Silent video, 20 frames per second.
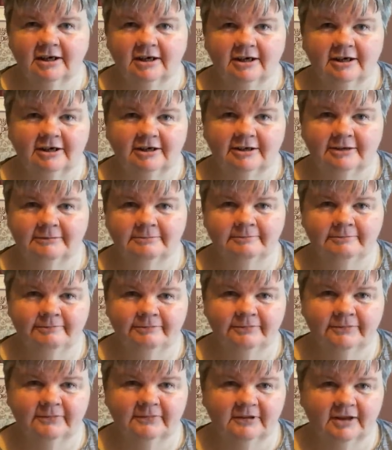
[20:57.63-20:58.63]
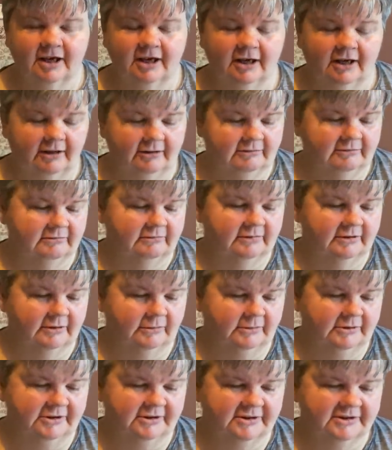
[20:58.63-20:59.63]
And there
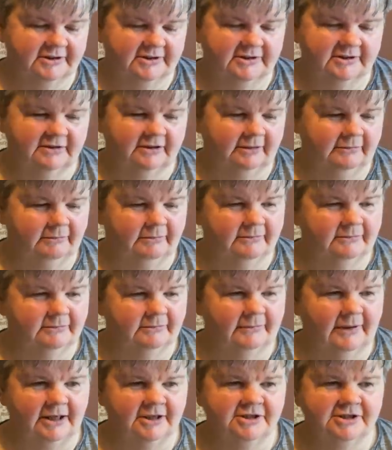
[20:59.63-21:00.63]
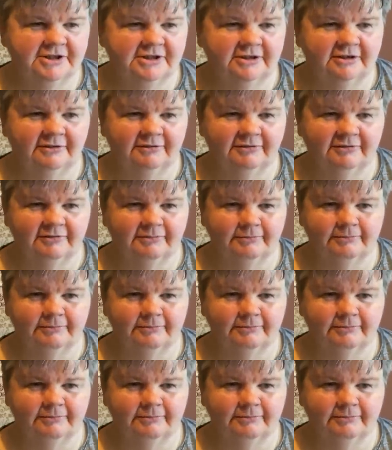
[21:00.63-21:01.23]
was a mention of